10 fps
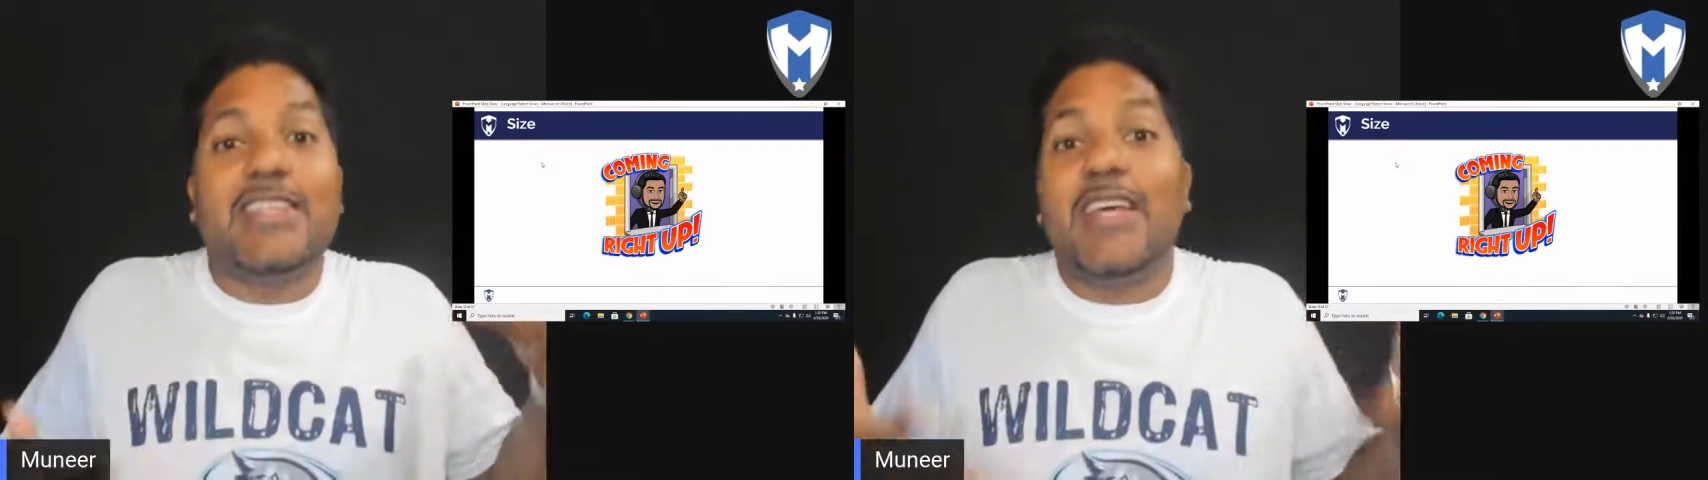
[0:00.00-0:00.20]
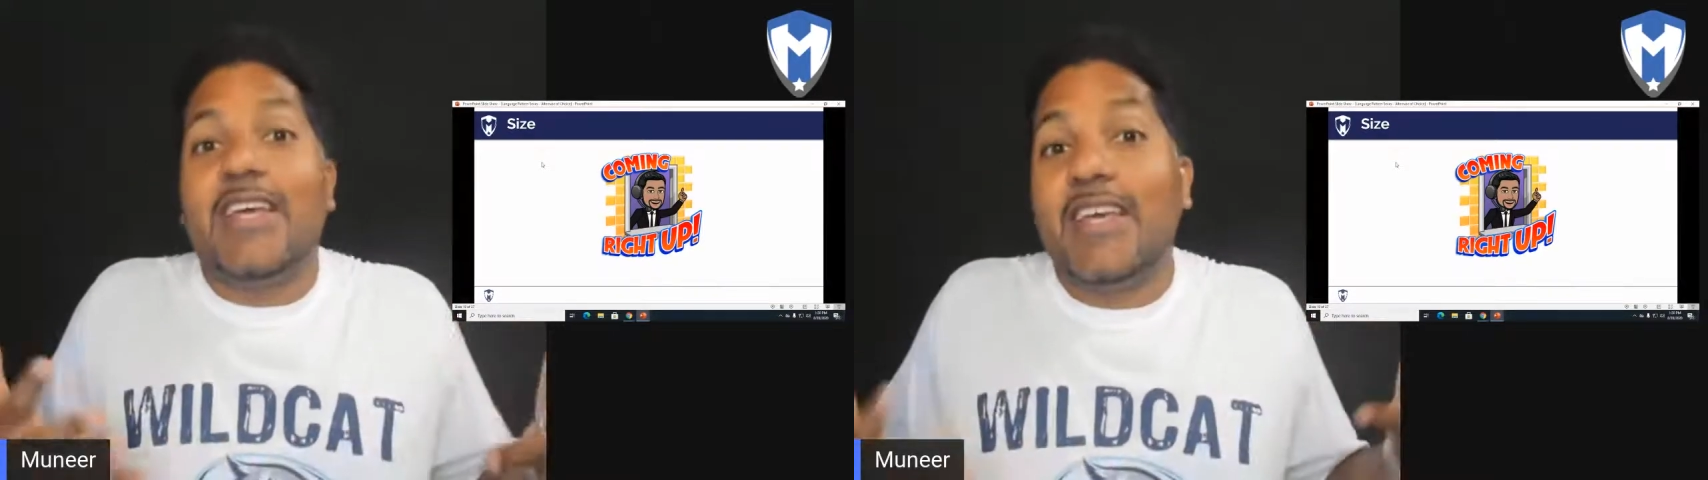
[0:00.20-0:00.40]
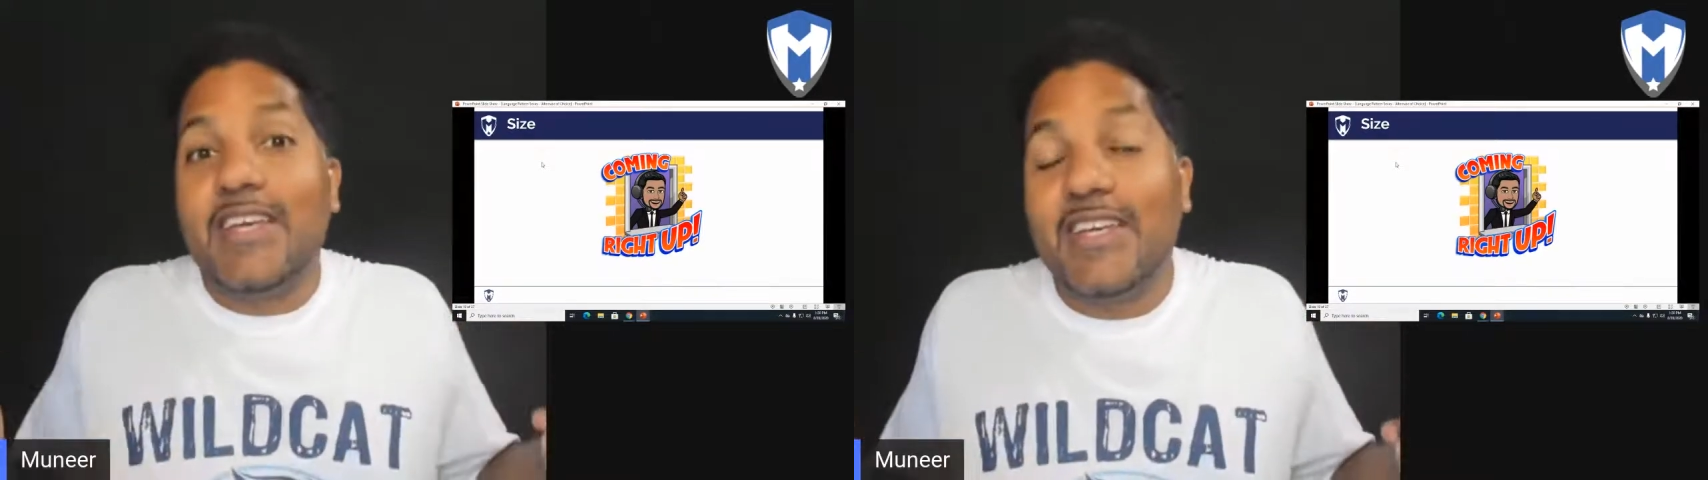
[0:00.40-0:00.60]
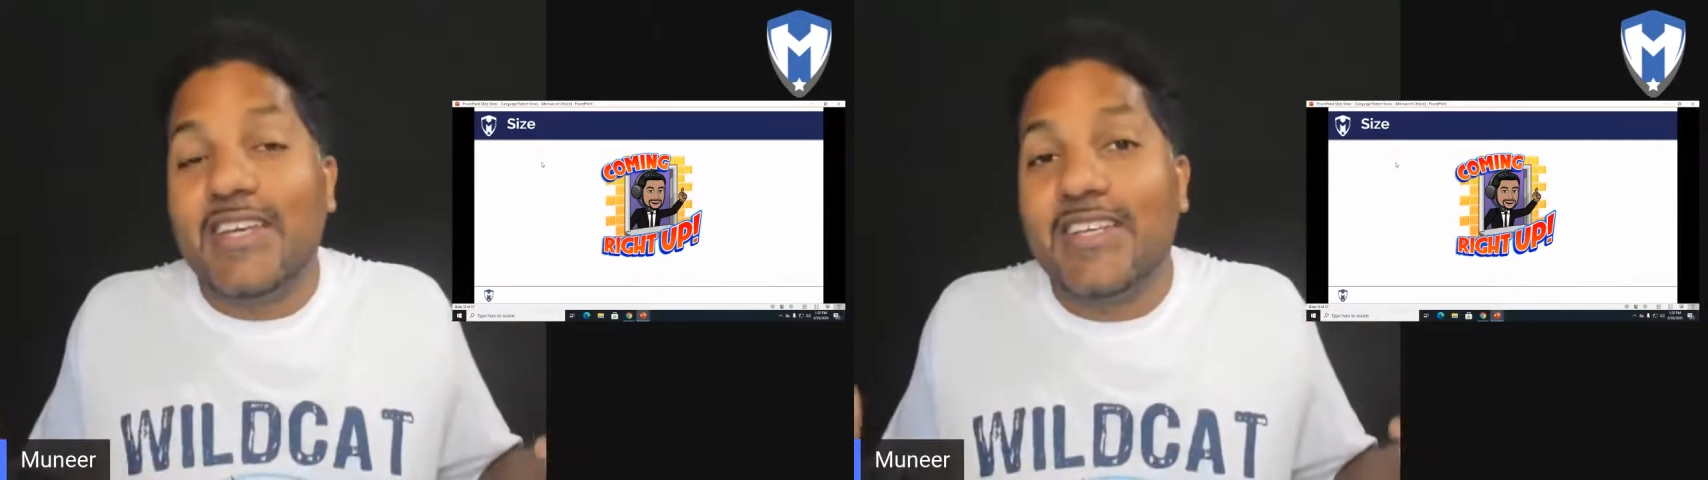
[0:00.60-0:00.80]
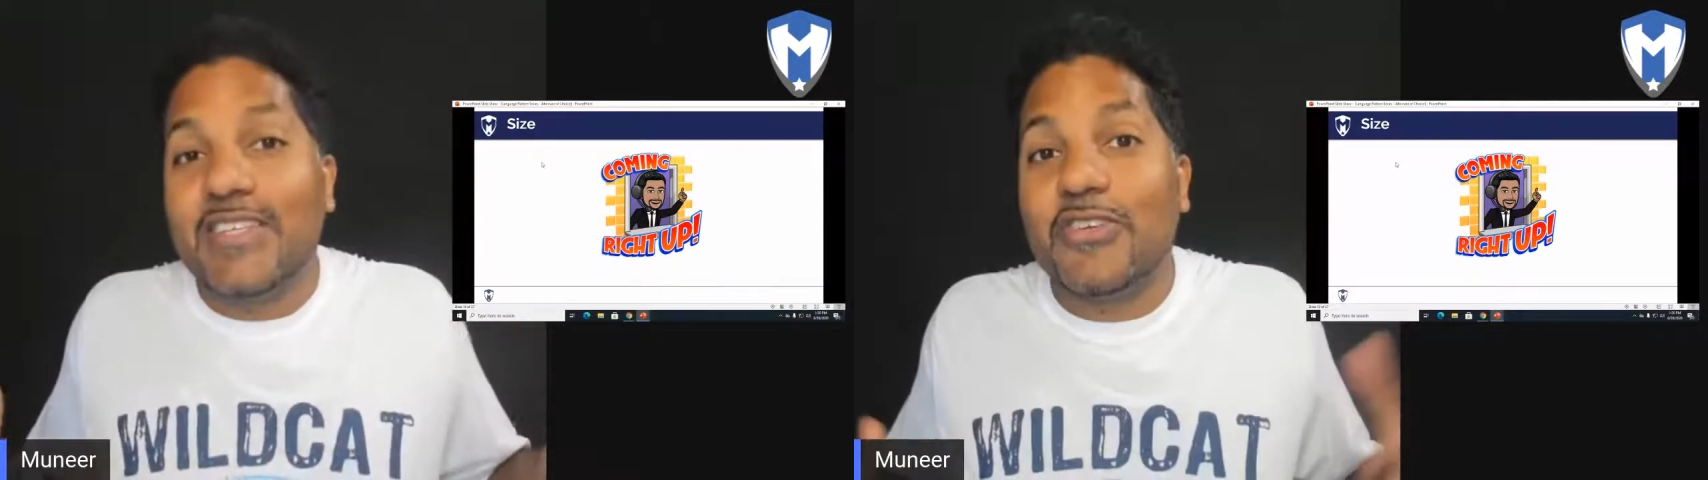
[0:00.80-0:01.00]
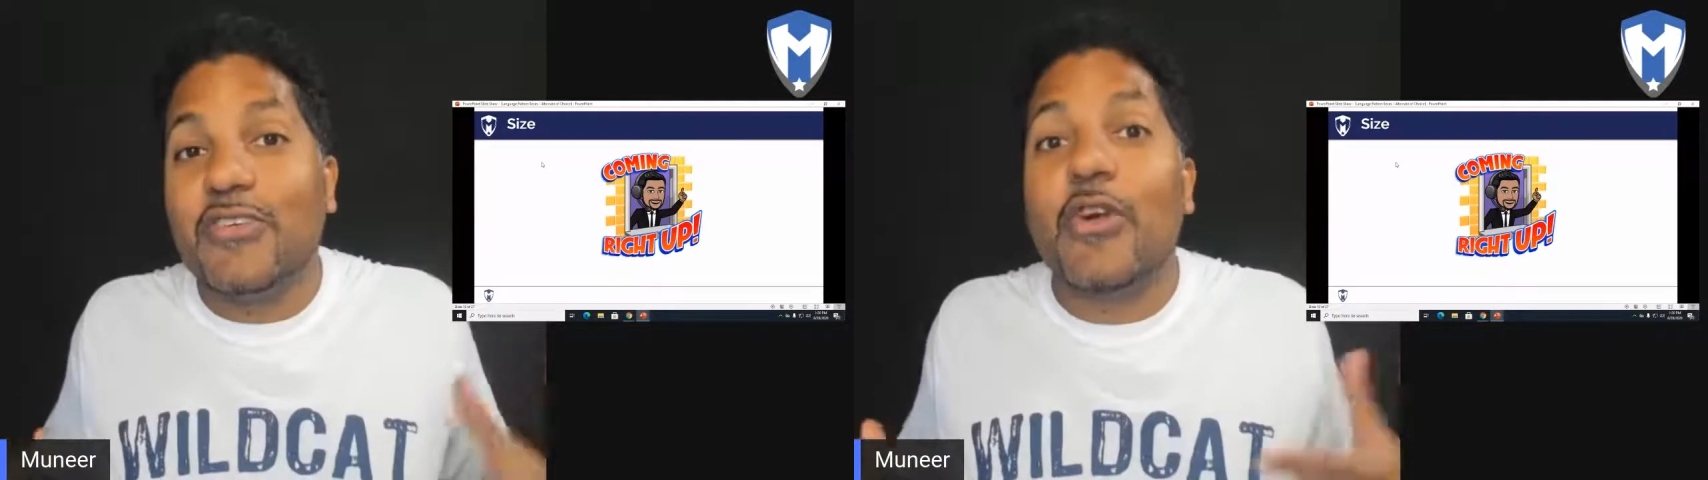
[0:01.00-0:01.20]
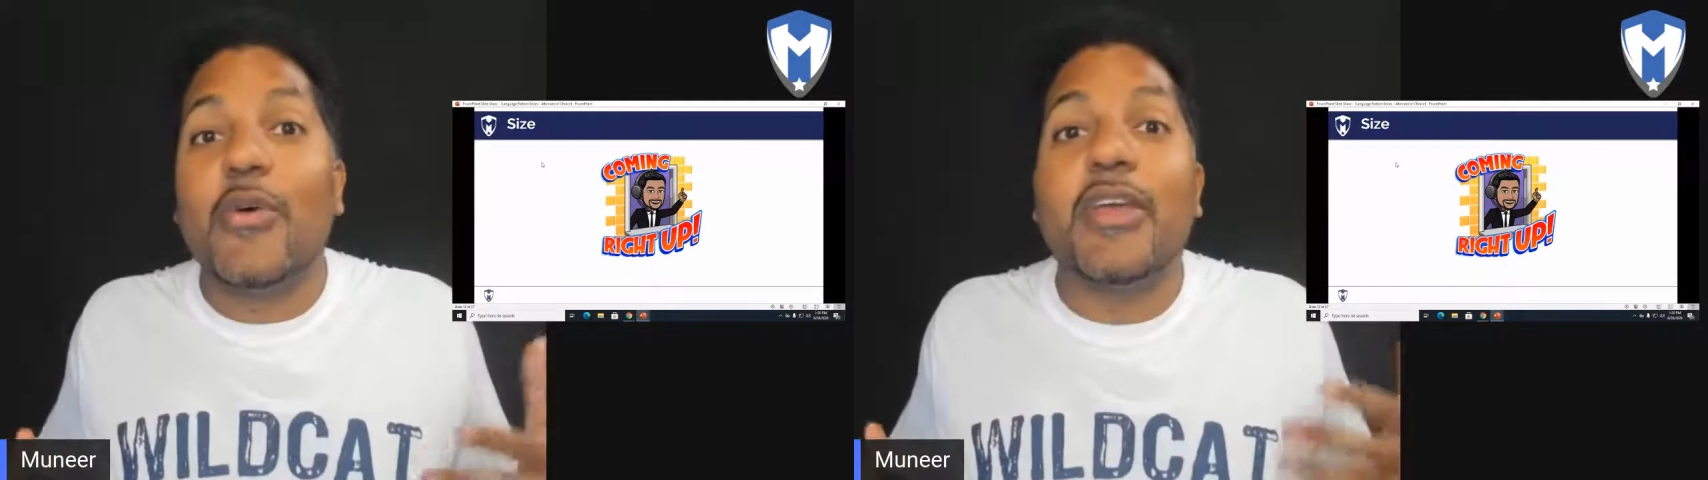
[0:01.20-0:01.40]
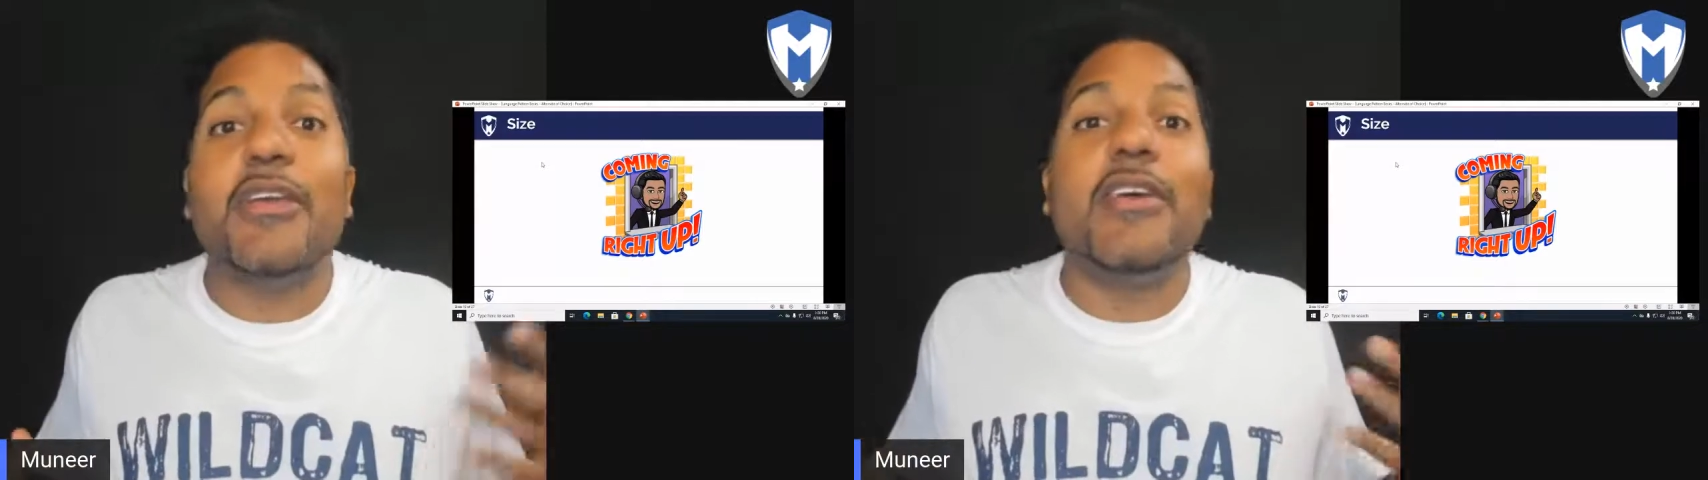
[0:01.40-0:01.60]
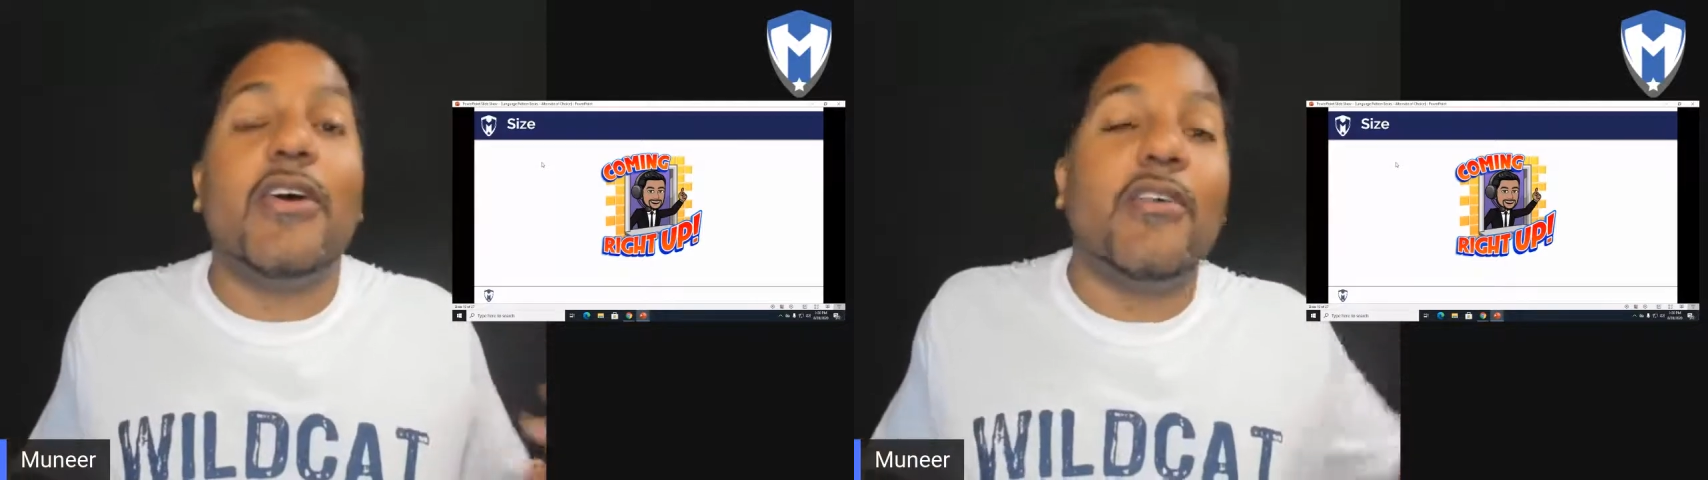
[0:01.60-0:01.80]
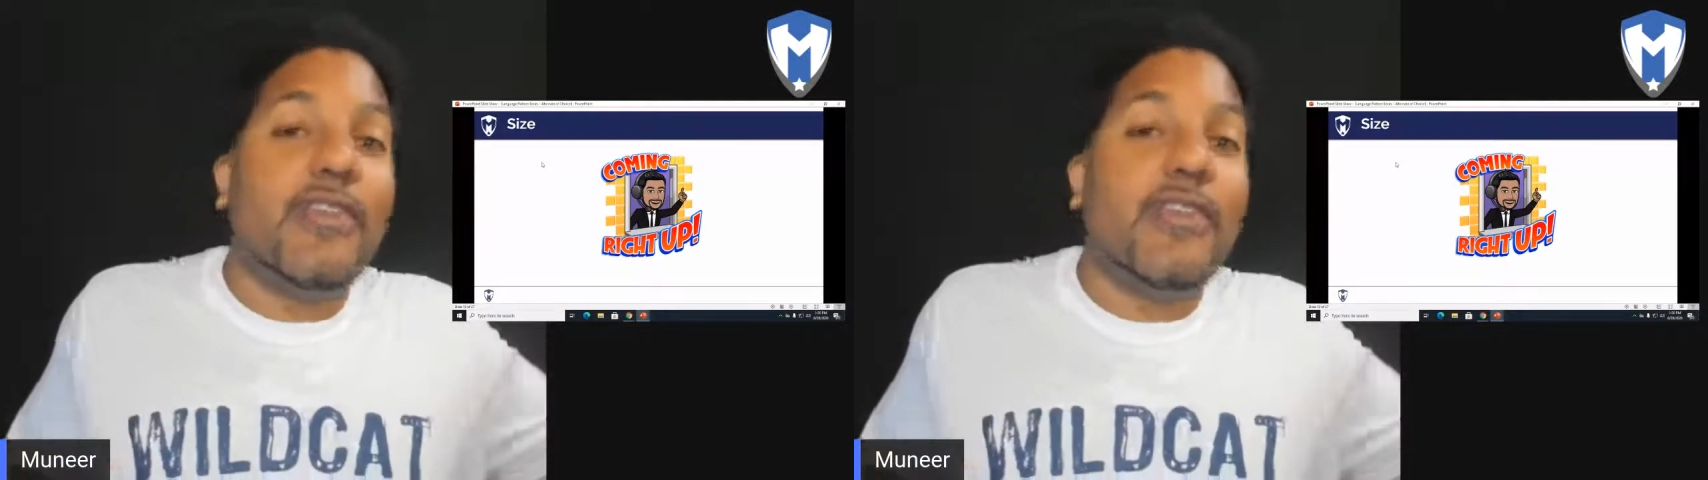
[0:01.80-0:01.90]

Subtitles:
there Is it growing